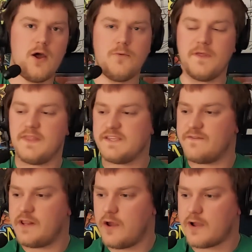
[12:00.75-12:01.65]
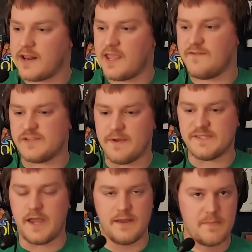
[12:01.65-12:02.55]
I hope that this video kind of gave you some
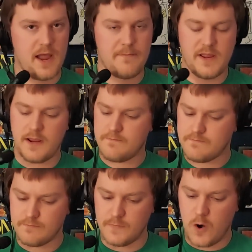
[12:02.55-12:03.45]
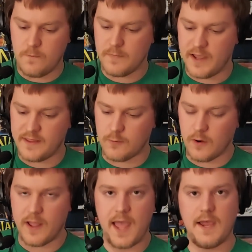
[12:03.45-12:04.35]
insight. In my opinion, nope, I think
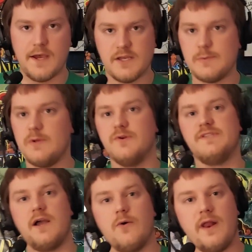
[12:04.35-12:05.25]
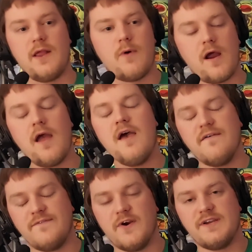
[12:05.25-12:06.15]
we're okay. Speed Duel is not going anywhere.
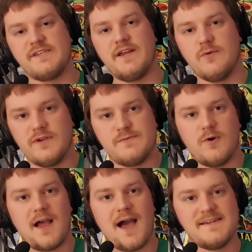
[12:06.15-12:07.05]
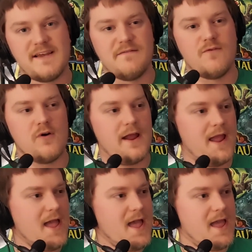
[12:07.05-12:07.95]
Very excited to release more content for it.
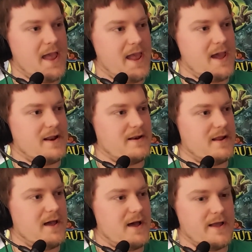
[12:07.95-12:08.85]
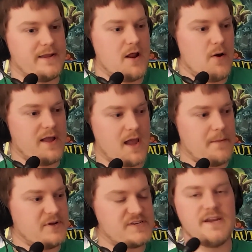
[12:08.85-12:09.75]
And,
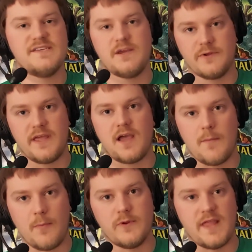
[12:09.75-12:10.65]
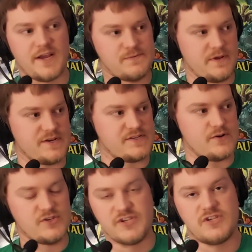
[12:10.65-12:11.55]
I'm excited to see what they come up with next because
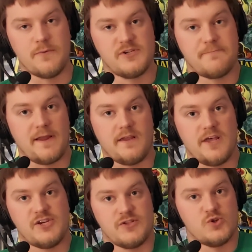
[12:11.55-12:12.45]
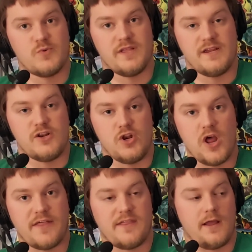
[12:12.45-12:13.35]
there's just so much speculation. There's really
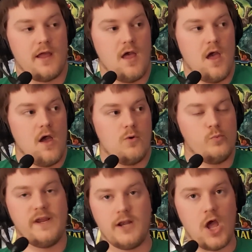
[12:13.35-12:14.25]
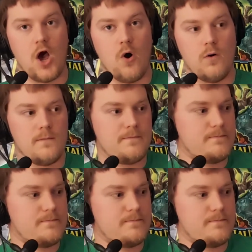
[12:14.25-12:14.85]
nothing we know.